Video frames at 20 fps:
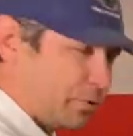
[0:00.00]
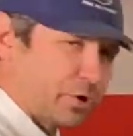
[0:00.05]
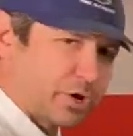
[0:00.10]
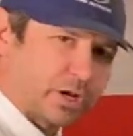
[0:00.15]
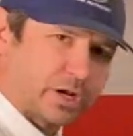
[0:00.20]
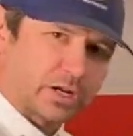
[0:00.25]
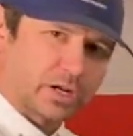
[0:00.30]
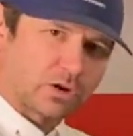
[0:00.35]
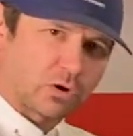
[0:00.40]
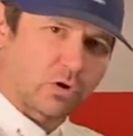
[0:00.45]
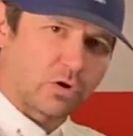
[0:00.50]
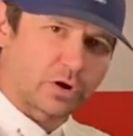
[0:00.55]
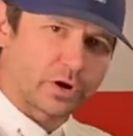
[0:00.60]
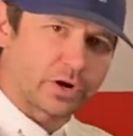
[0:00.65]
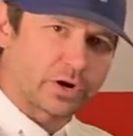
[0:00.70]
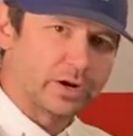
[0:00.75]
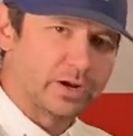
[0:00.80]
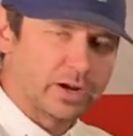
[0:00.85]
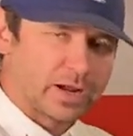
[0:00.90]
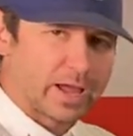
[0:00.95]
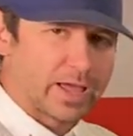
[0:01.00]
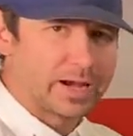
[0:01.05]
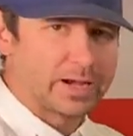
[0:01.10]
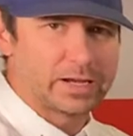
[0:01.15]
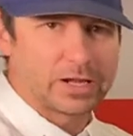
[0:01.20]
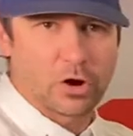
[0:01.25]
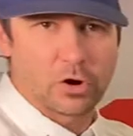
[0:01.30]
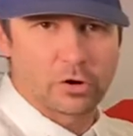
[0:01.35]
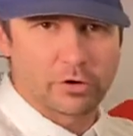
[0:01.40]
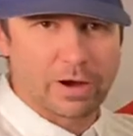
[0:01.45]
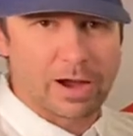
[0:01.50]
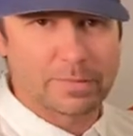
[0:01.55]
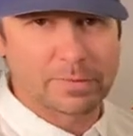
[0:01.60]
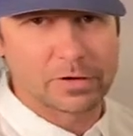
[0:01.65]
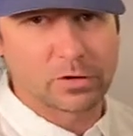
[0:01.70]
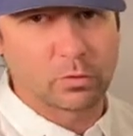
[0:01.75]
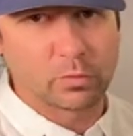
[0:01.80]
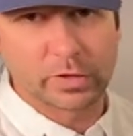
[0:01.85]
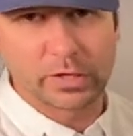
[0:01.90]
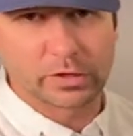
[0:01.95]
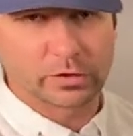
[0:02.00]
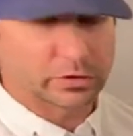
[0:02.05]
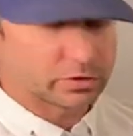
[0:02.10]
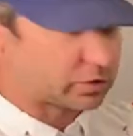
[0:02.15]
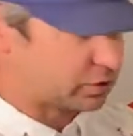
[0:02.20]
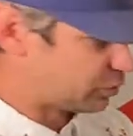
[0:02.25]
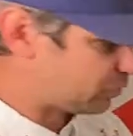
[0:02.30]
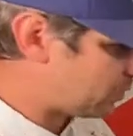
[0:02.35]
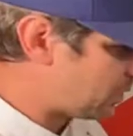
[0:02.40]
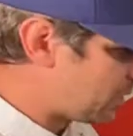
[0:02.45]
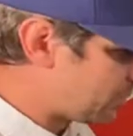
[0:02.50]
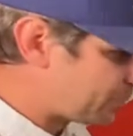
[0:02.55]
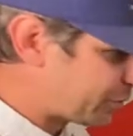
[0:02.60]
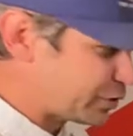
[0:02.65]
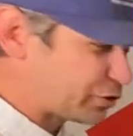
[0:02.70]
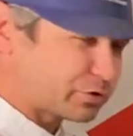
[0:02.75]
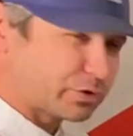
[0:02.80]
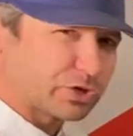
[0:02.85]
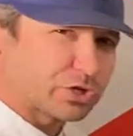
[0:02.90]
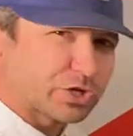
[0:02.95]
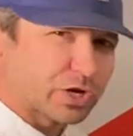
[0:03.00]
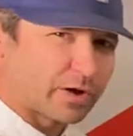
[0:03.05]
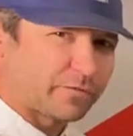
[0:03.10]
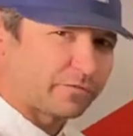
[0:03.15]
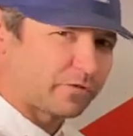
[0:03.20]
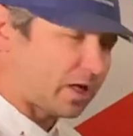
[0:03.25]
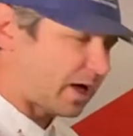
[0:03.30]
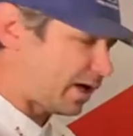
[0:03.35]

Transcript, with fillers: put it in the corner, and go grab it in a week or two. Pre-treat shelf